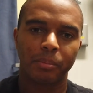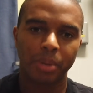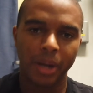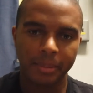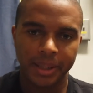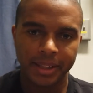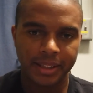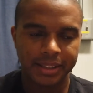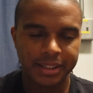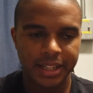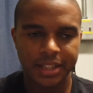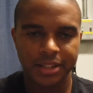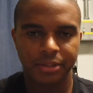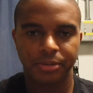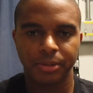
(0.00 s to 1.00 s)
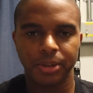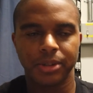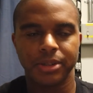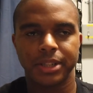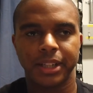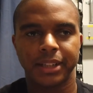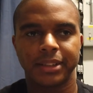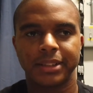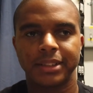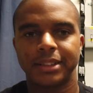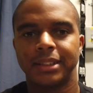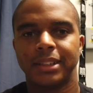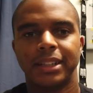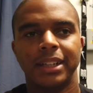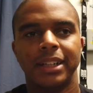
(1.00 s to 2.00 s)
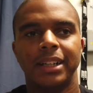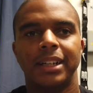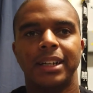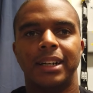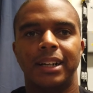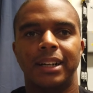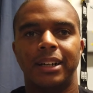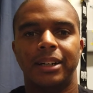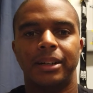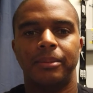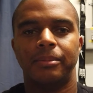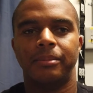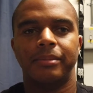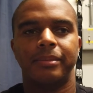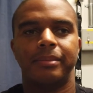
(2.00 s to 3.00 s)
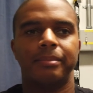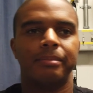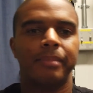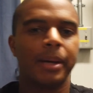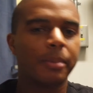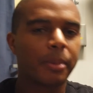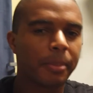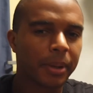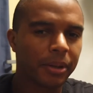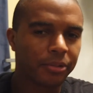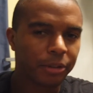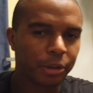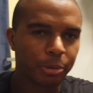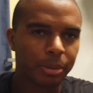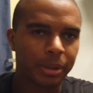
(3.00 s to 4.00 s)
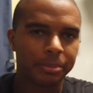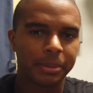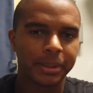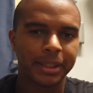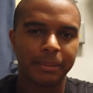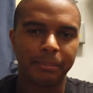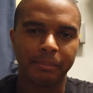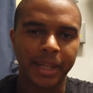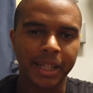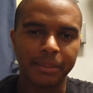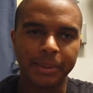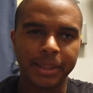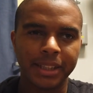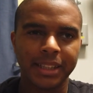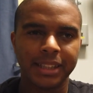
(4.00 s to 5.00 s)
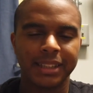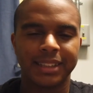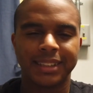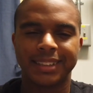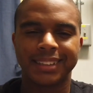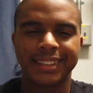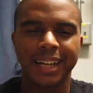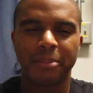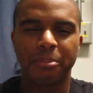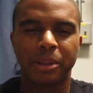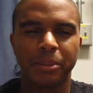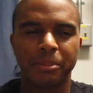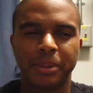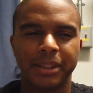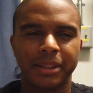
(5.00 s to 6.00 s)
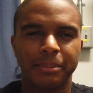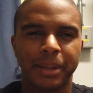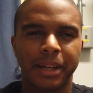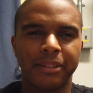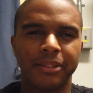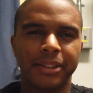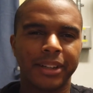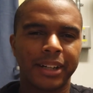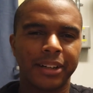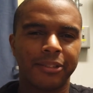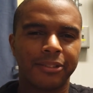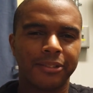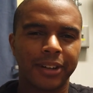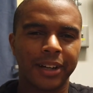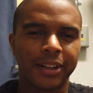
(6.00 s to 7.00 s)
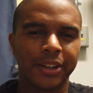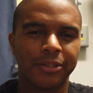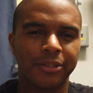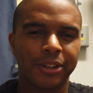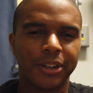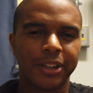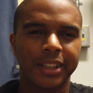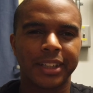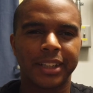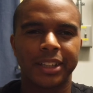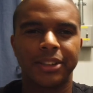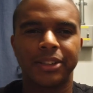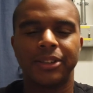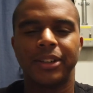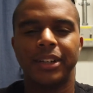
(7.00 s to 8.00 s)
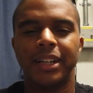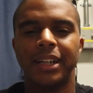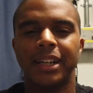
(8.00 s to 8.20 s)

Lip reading: Probably have to change the fuel injectors. Maybe put a fuel pump in it, maybe, because it's got a pump in it, but I don't know how far it can go.